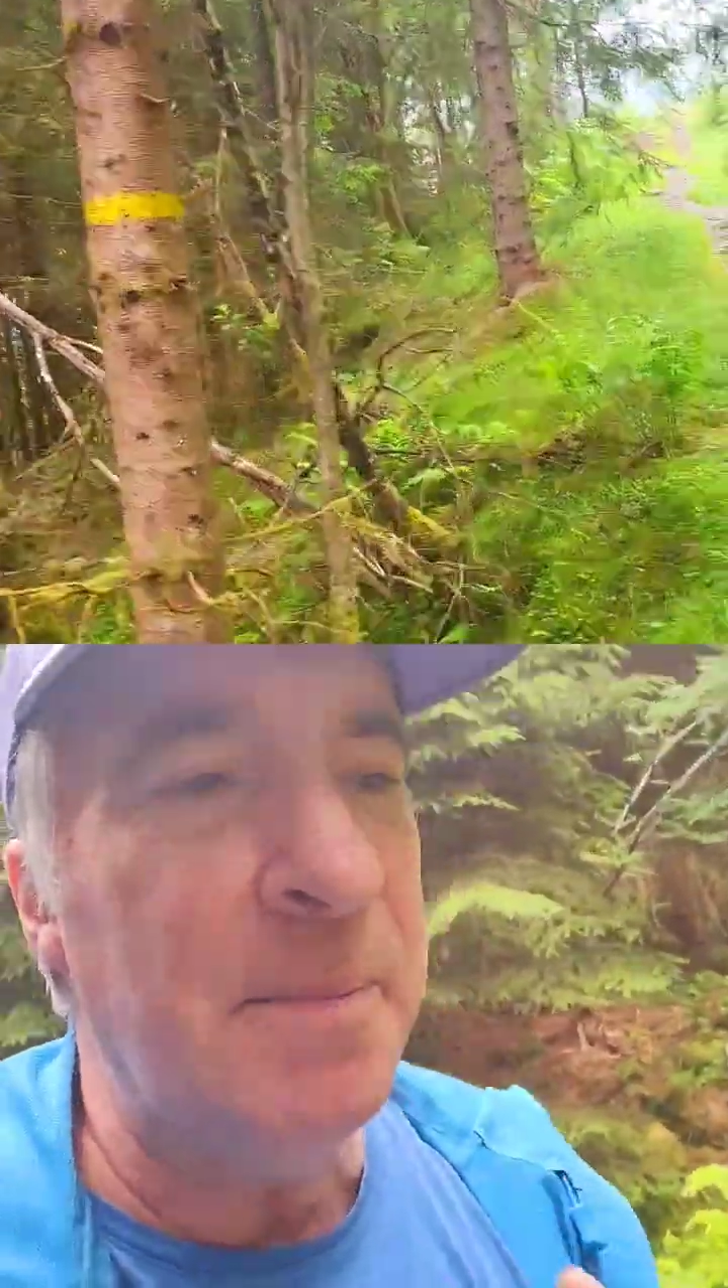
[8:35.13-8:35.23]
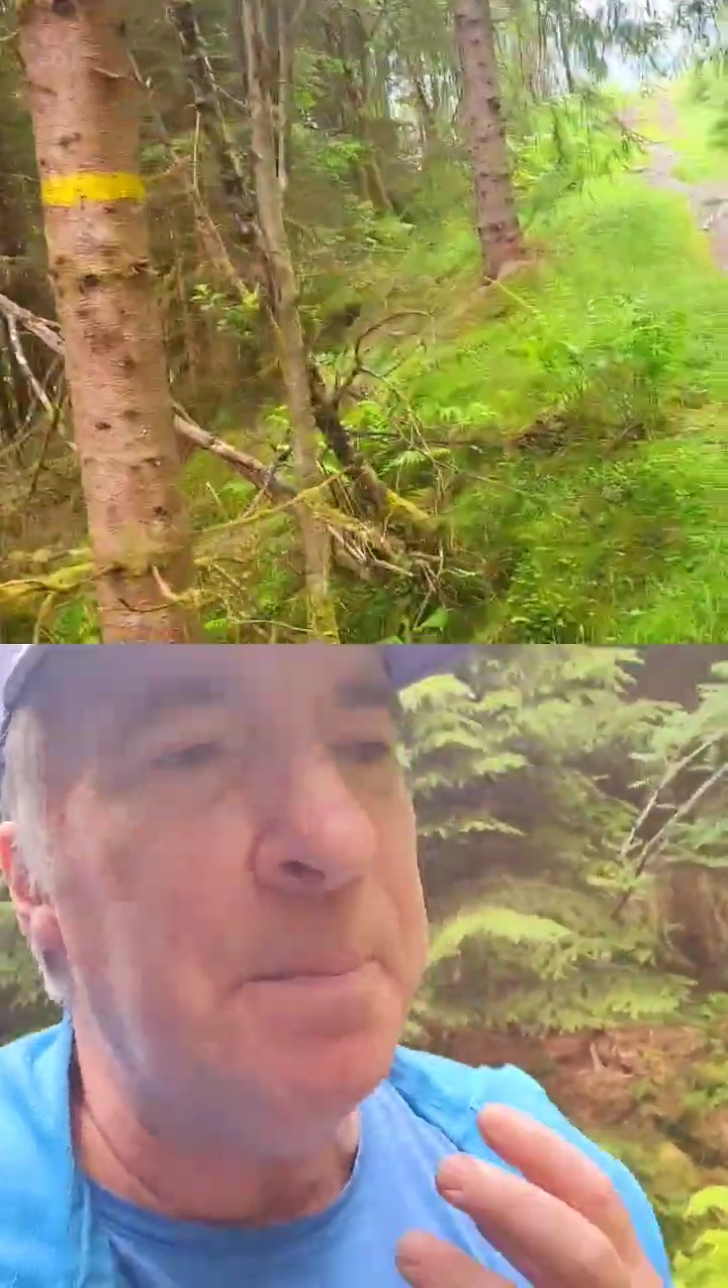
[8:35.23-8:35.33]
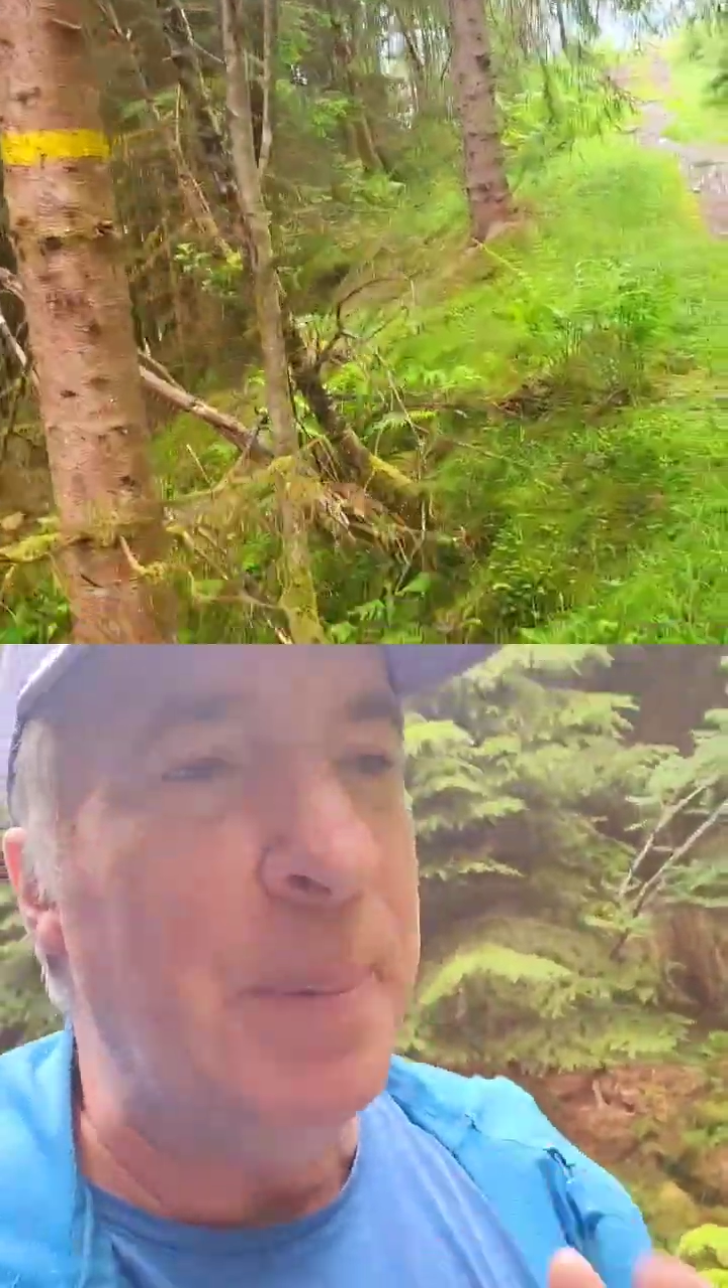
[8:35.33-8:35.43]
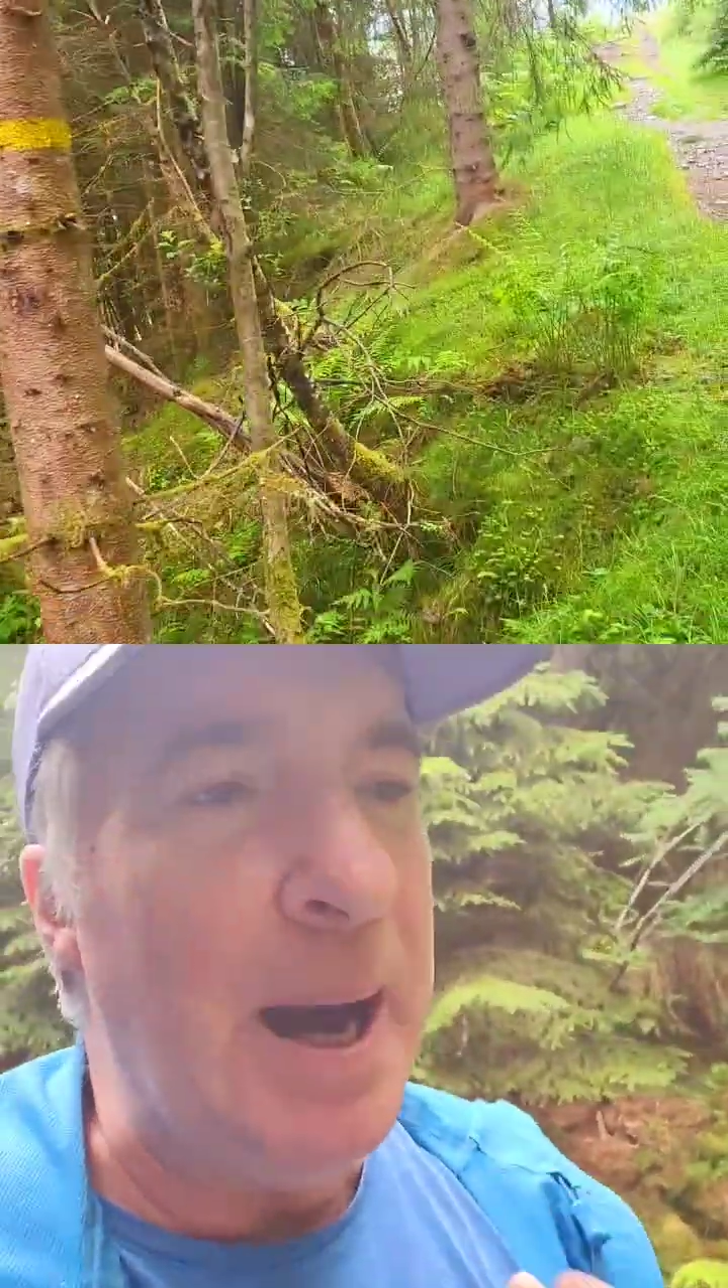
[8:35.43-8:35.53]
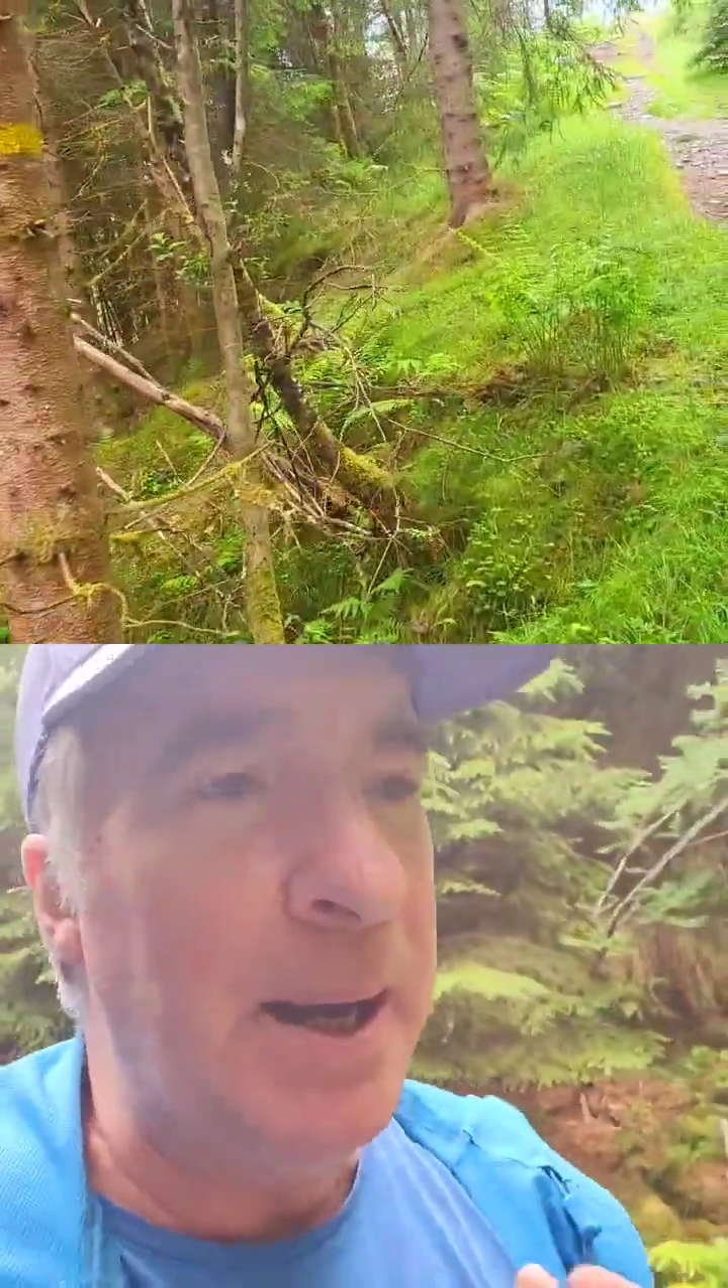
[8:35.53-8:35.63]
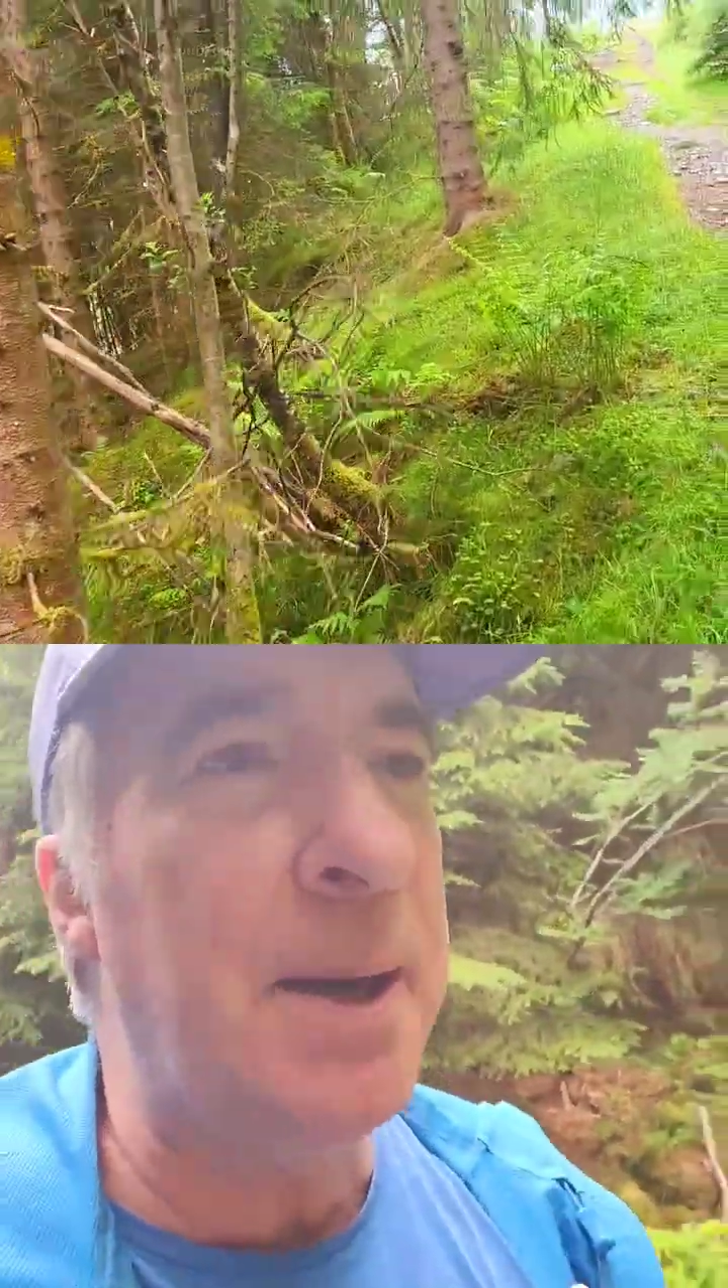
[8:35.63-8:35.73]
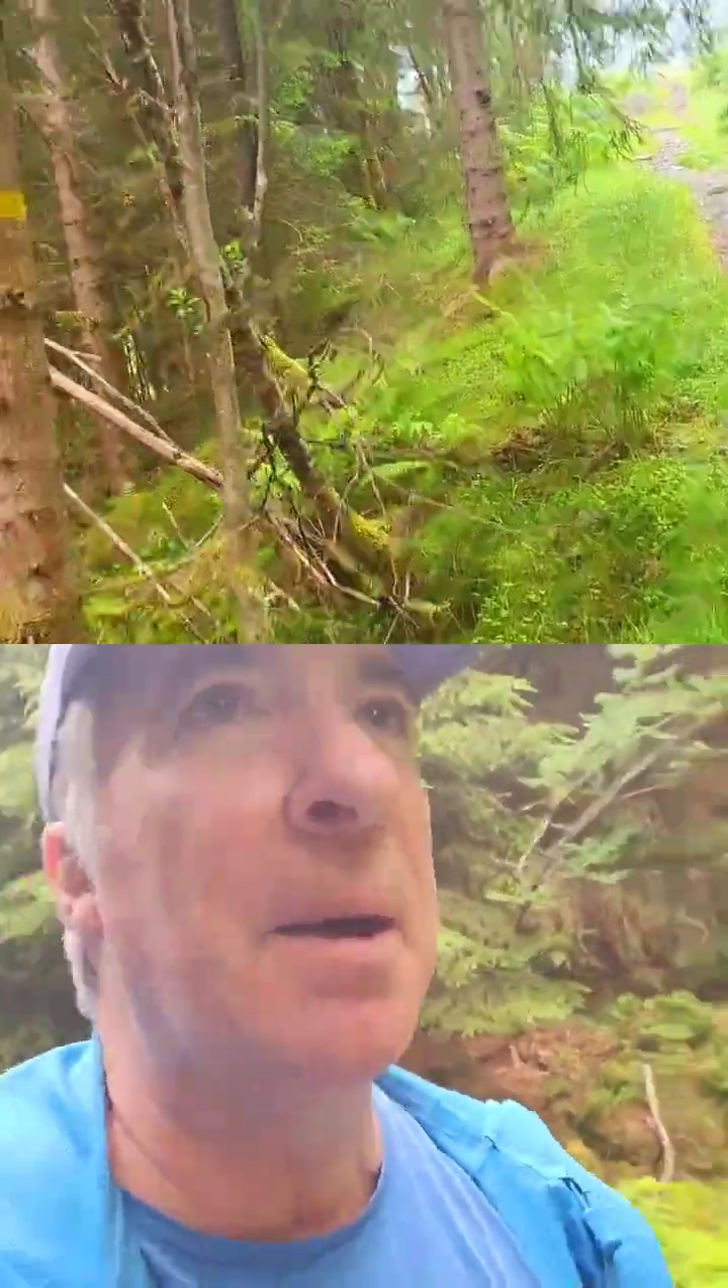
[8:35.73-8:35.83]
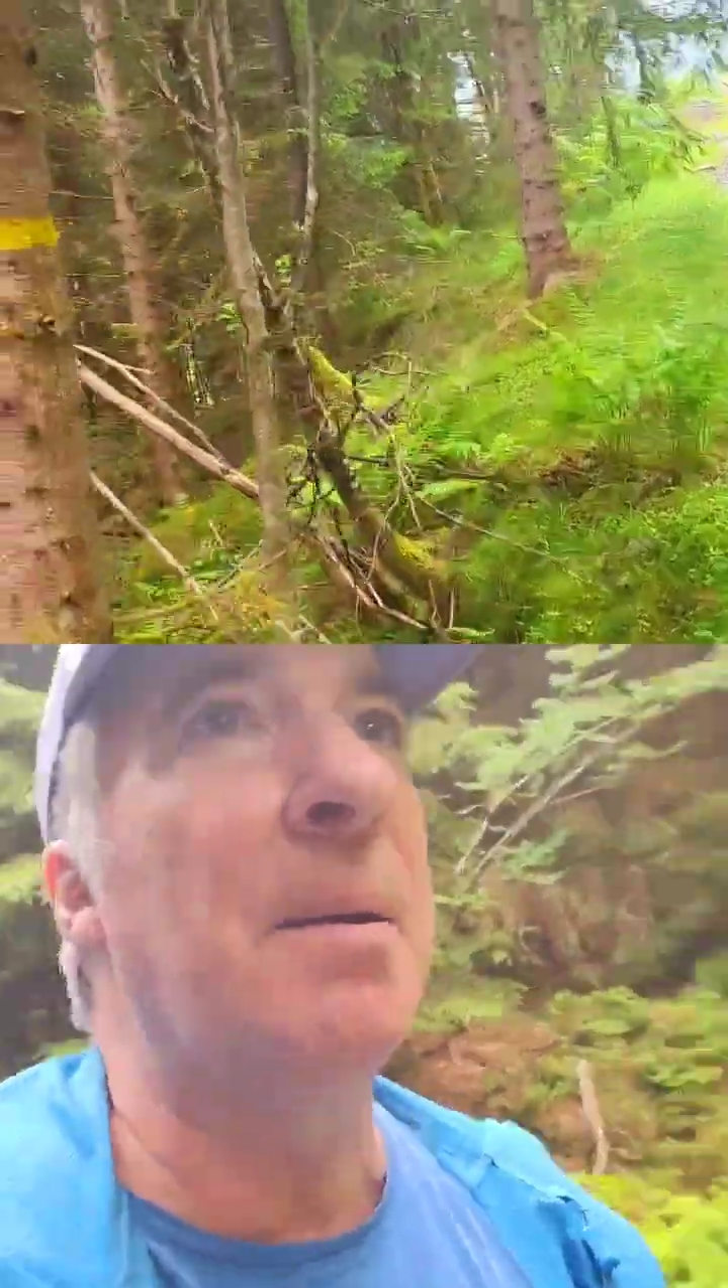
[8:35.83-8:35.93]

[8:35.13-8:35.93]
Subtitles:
back